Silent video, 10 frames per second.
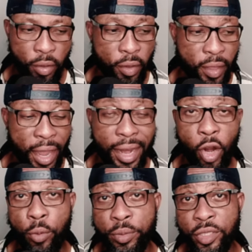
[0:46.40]
At the end, I
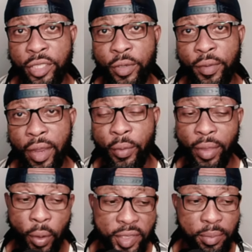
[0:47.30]
hope to see you there.
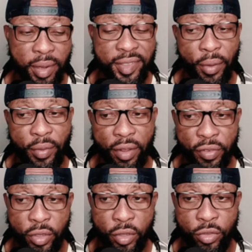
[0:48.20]
Without wasting much time, without
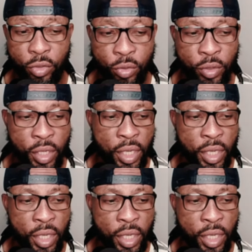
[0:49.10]
further ado,